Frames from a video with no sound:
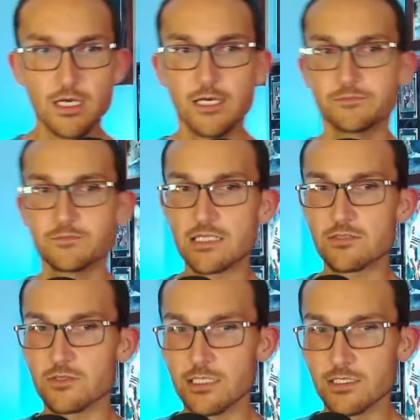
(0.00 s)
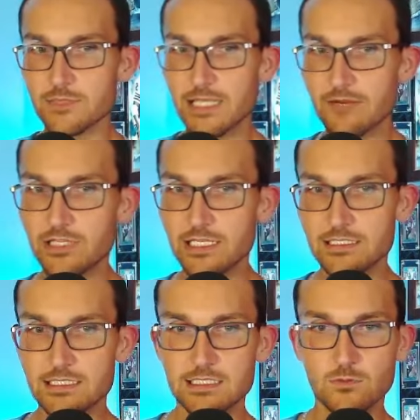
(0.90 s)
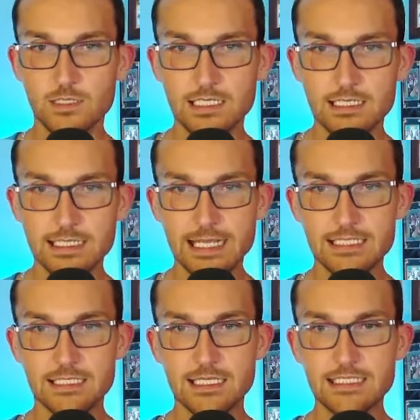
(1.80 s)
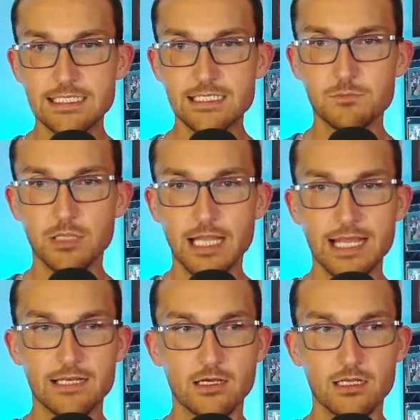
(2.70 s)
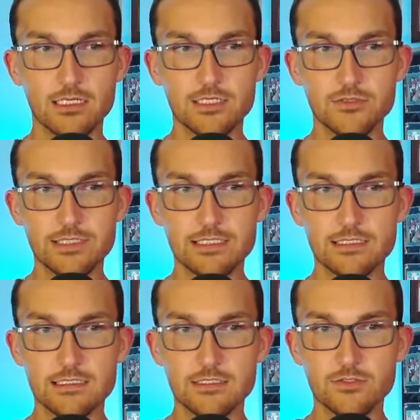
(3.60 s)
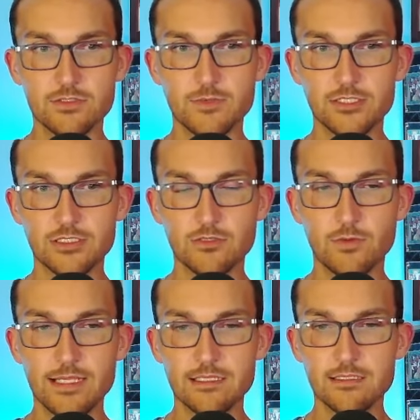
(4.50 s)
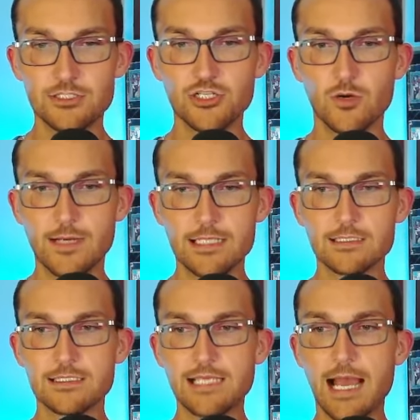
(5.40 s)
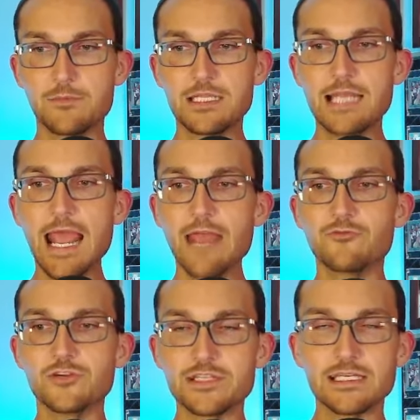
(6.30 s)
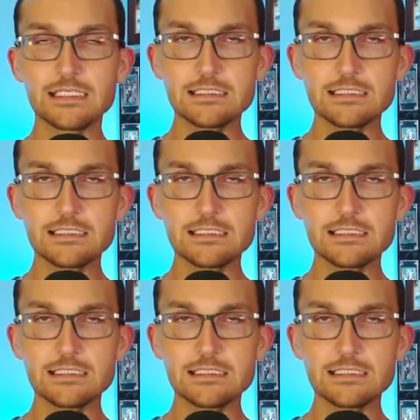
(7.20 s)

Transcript: My source tells me everything in season one indicates that they did plan on doing a season two, especially the way that the show ends. Yeah, I mean, everything is